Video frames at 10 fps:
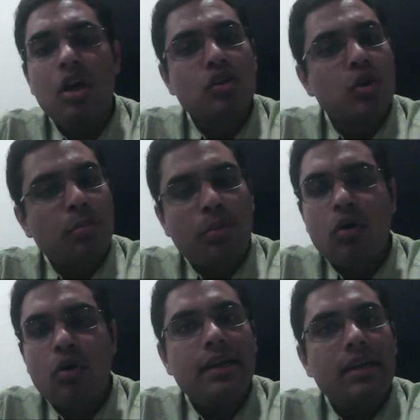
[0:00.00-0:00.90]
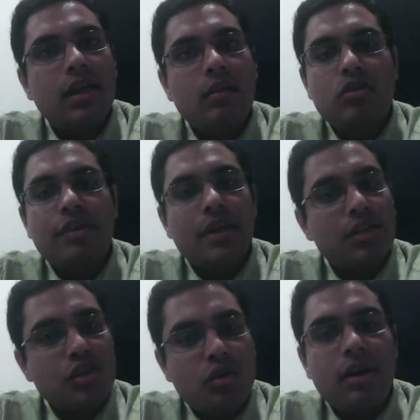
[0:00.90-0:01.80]
So purely in terms of a
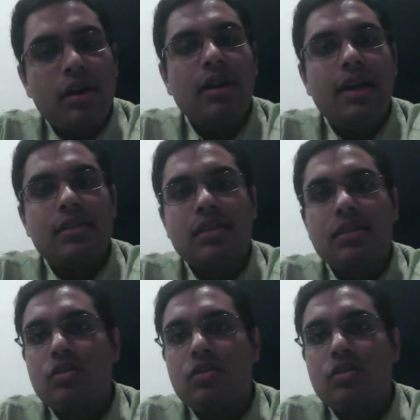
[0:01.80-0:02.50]
historical lesson